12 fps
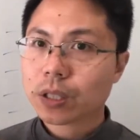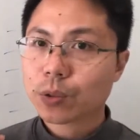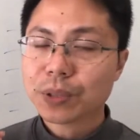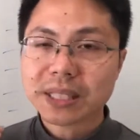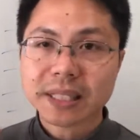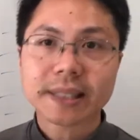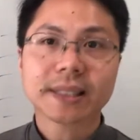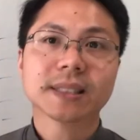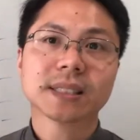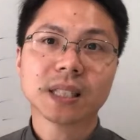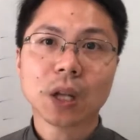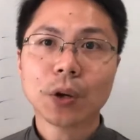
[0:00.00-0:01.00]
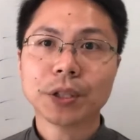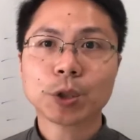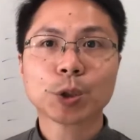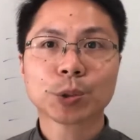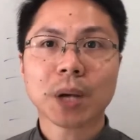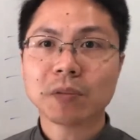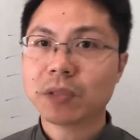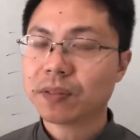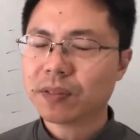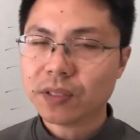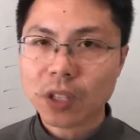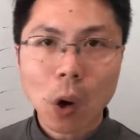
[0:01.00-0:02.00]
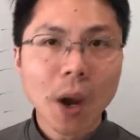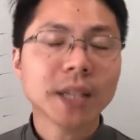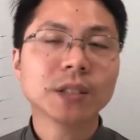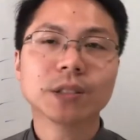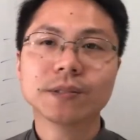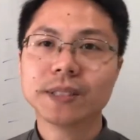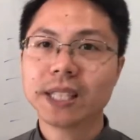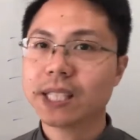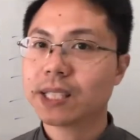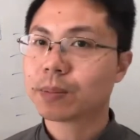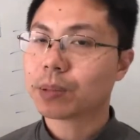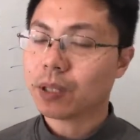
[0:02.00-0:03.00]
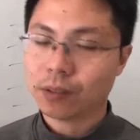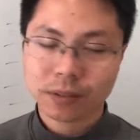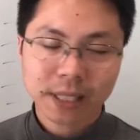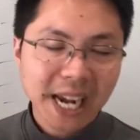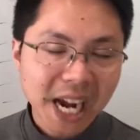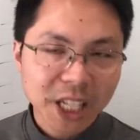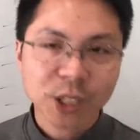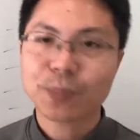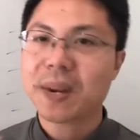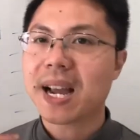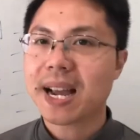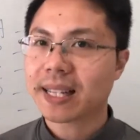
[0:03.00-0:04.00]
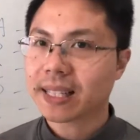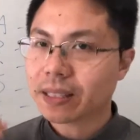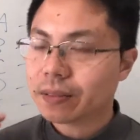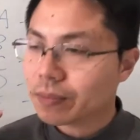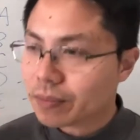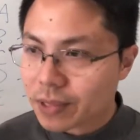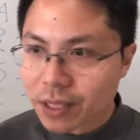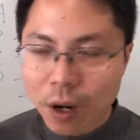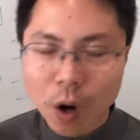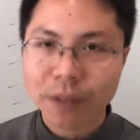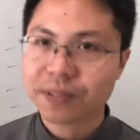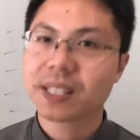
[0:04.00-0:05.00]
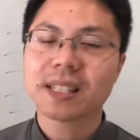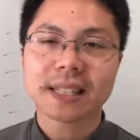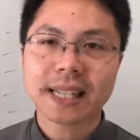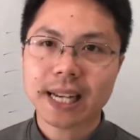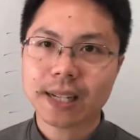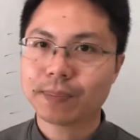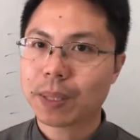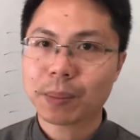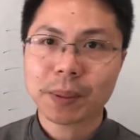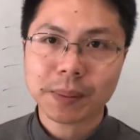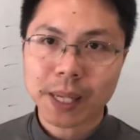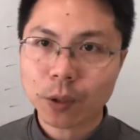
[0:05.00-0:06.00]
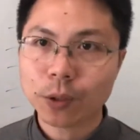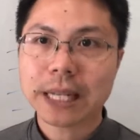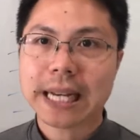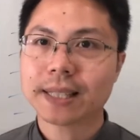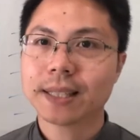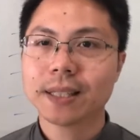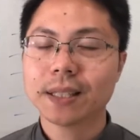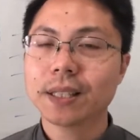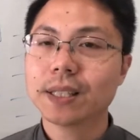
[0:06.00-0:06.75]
ridiculously low interest rate with no annual fees on cashback and, offset account, blah, blah, blah, all that.